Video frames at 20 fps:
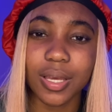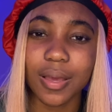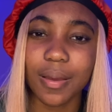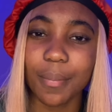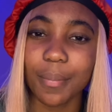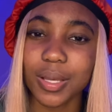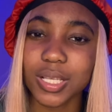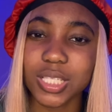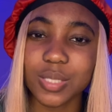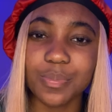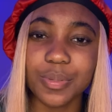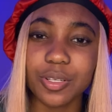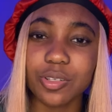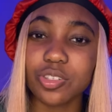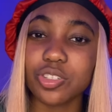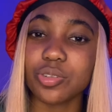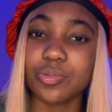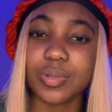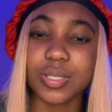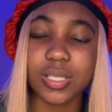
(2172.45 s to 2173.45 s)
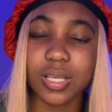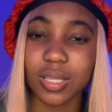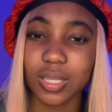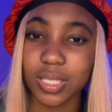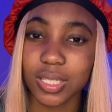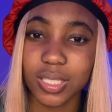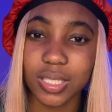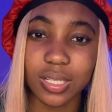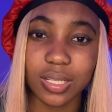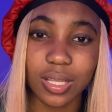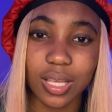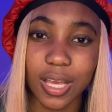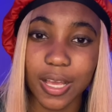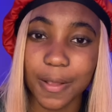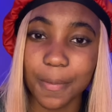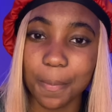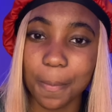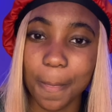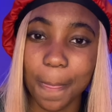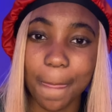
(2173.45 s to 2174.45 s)
my spiritual was on the
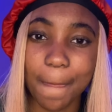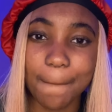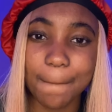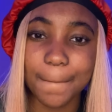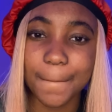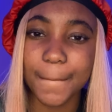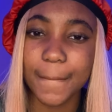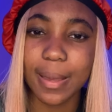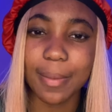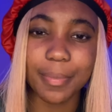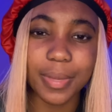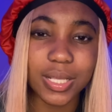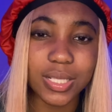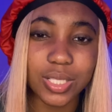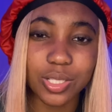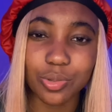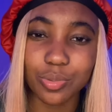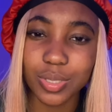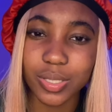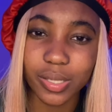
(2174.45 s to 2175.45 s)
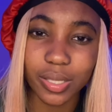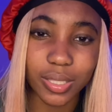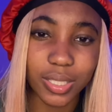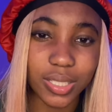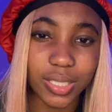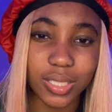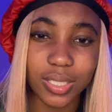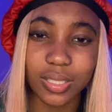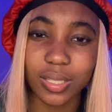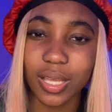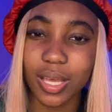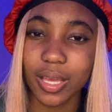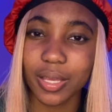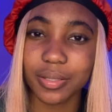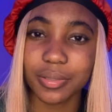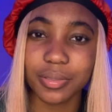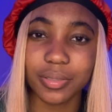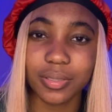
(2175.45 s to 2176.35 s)
decline. My mental was on the decline.